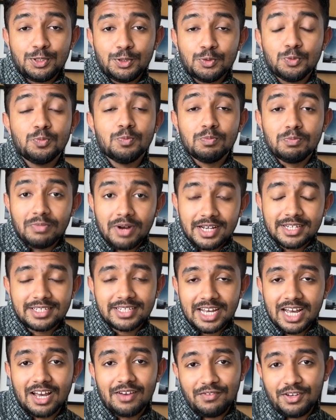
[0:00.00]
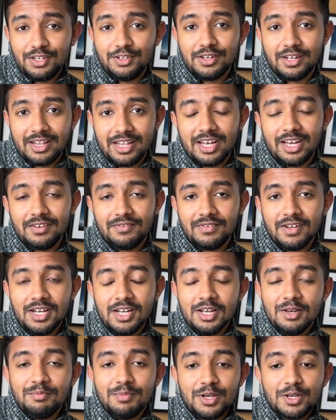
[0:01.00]
you must have in your life.
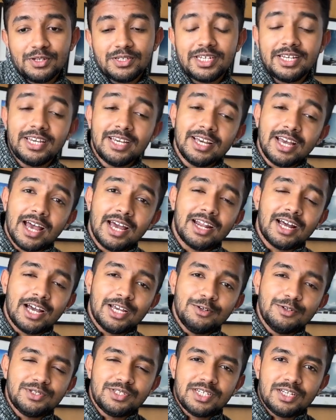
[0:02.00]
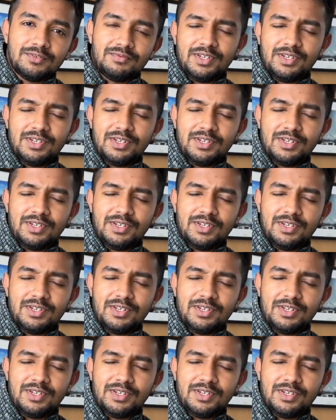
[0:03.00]
Because here at IUJ,